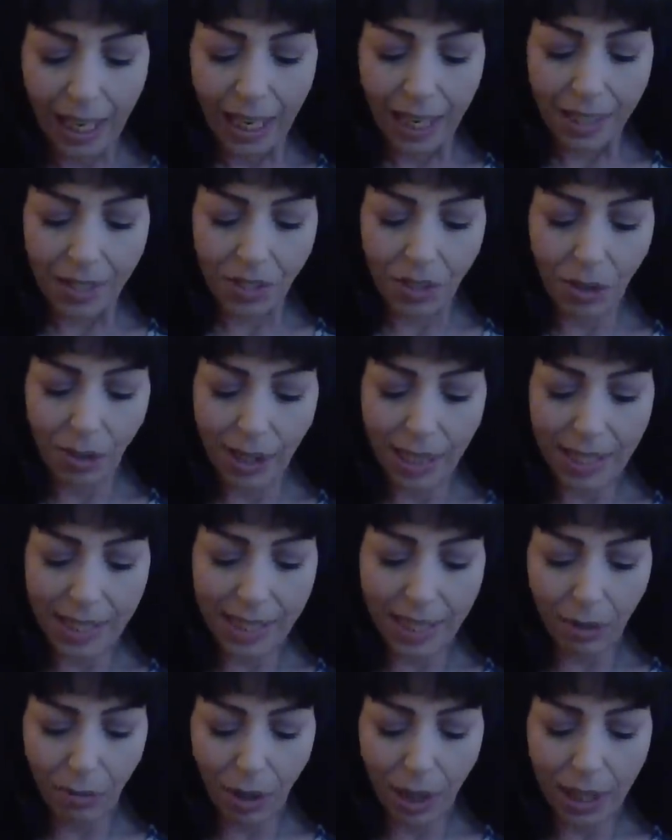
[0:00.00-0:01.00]
So let's
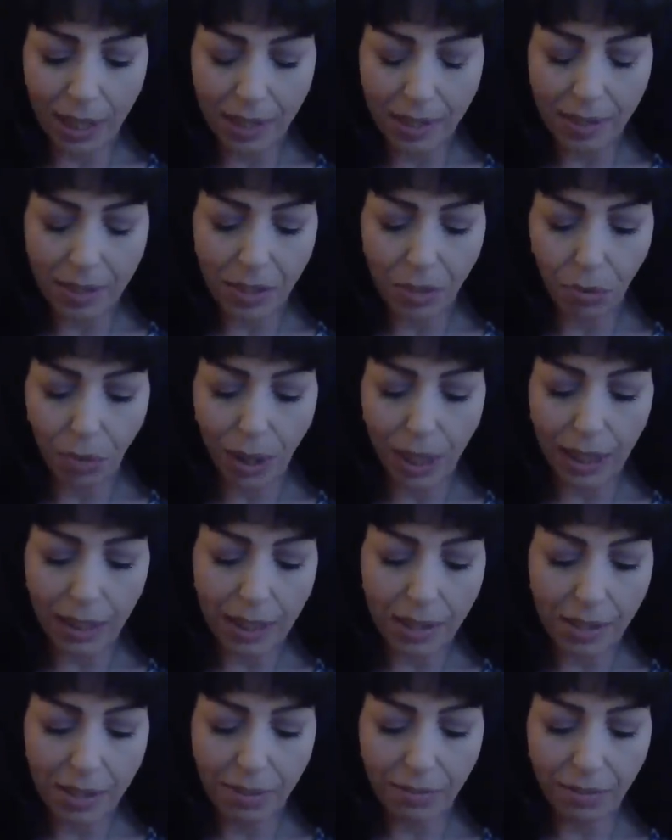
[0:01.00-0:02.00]
get right into this reading.
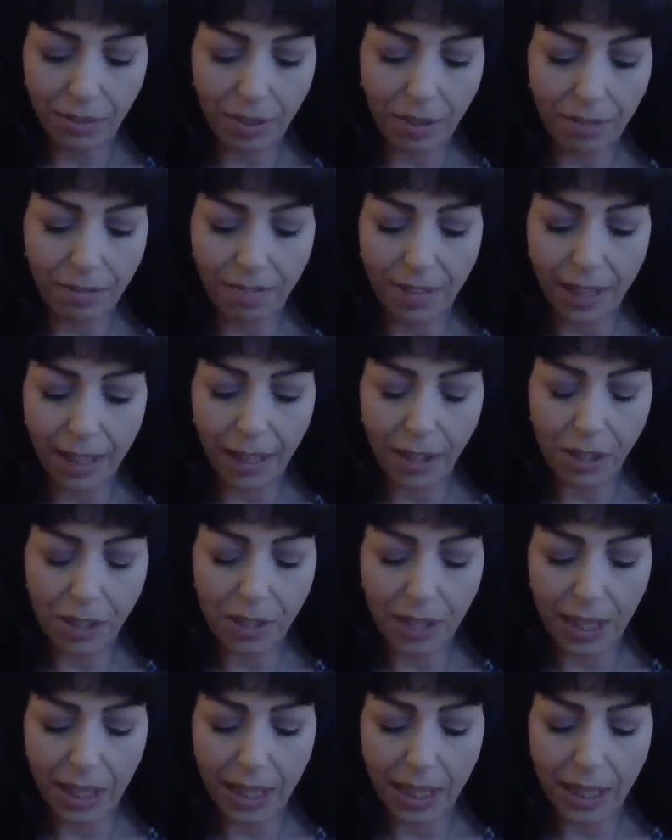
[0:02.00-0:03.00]
This is for the fire
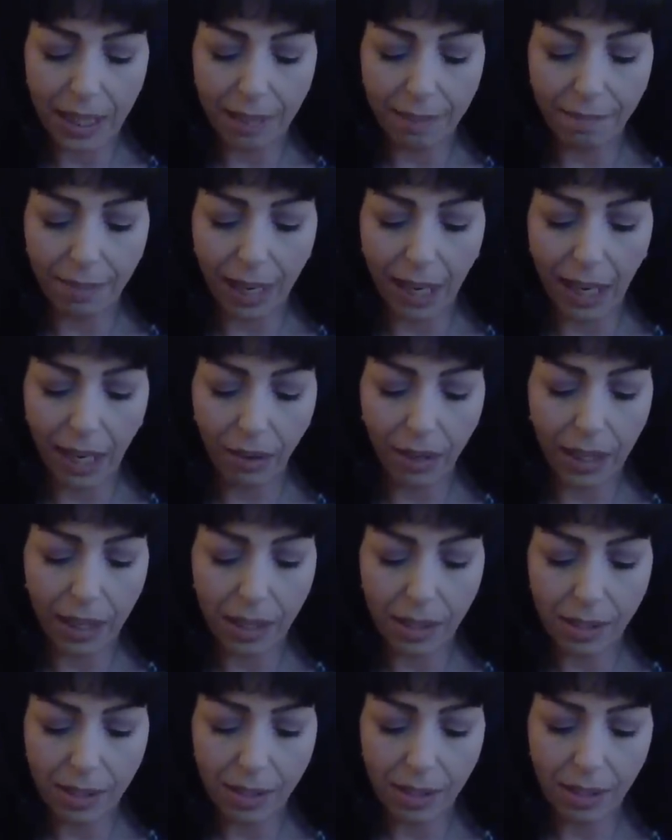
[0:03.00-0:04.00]
sign of
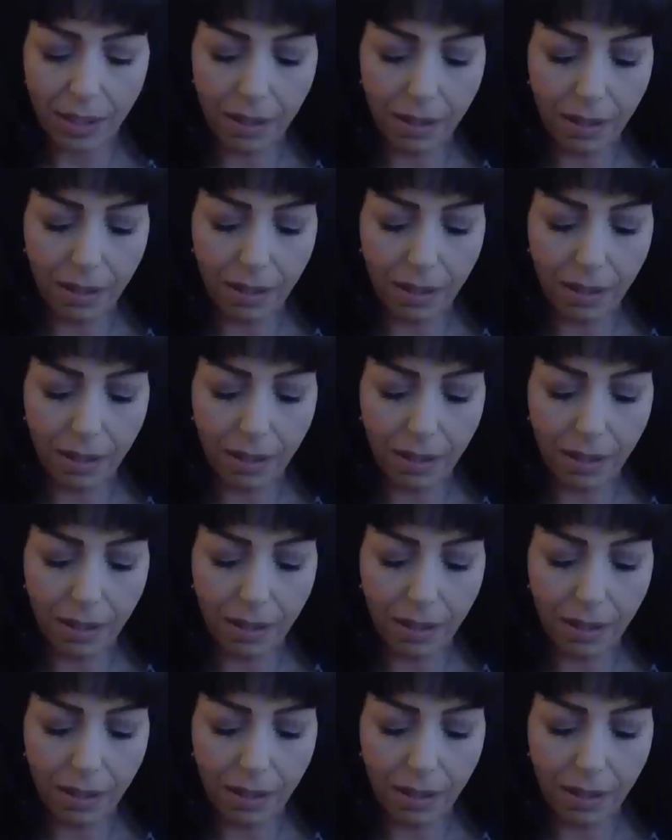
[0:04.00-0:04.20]
Aries